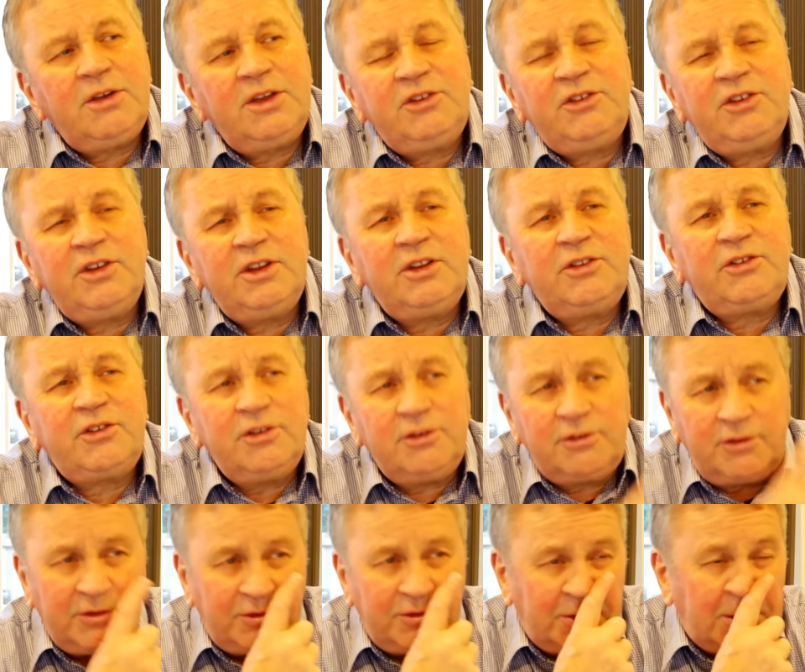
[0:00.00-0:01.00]
He said, it's
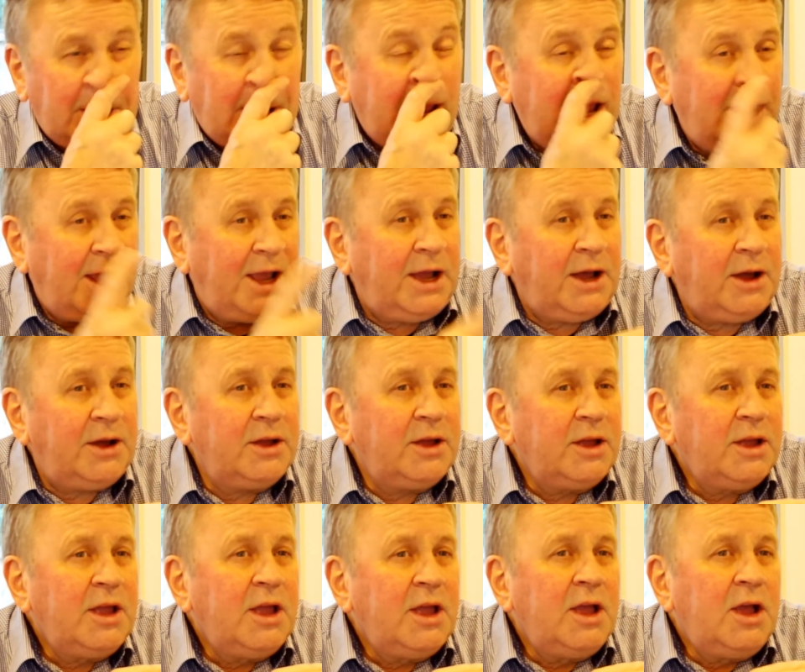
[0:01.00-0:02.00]
interesting how
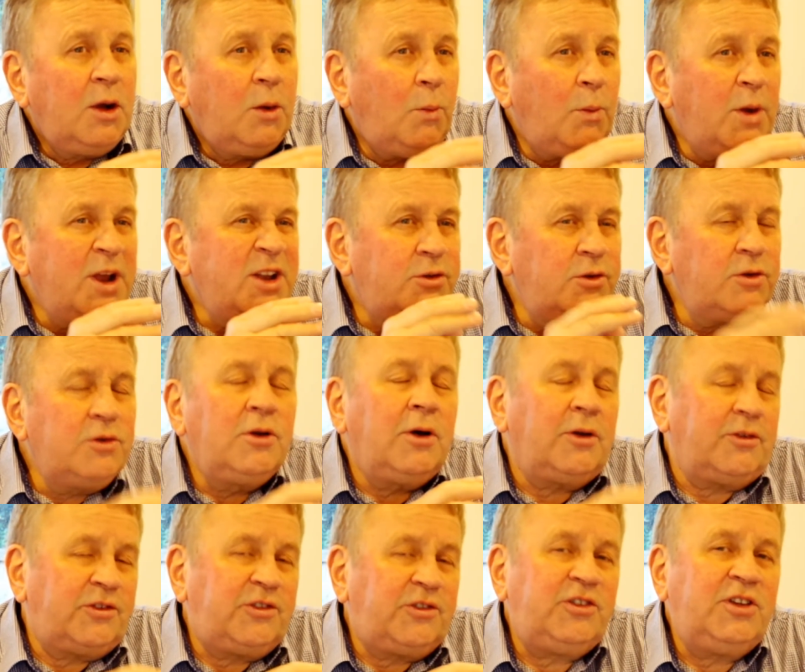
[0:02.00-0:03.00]
we do
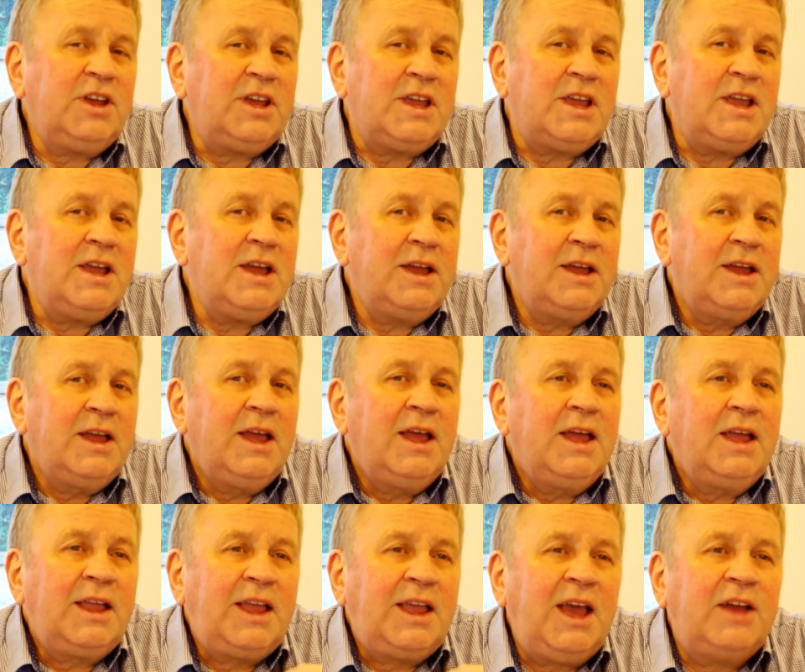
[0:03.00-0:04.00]
not see
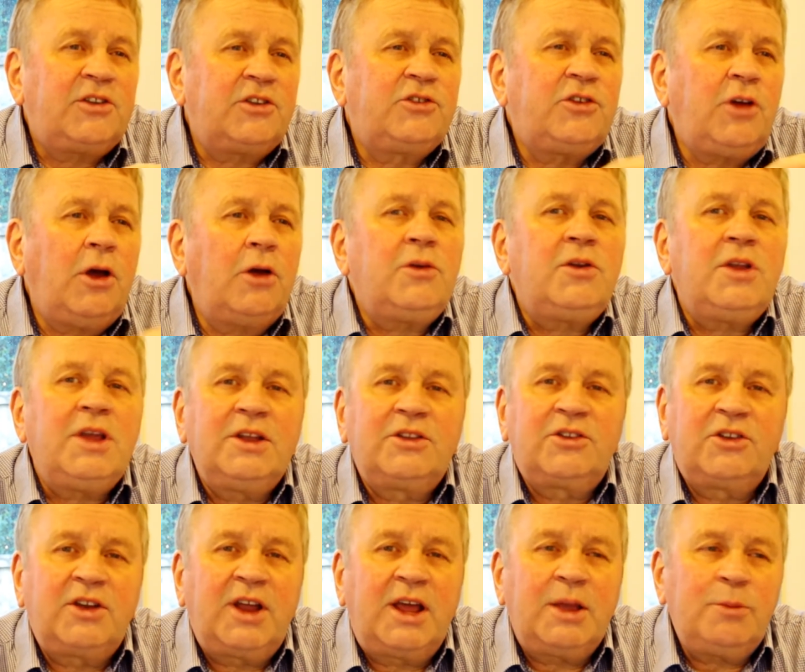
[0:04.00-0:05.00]
catatonia
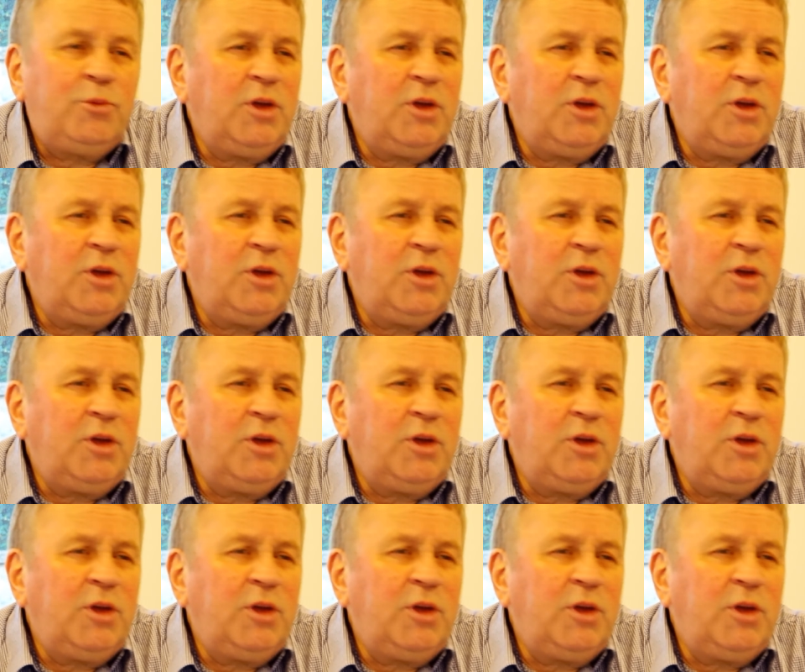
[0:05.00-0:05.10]
today.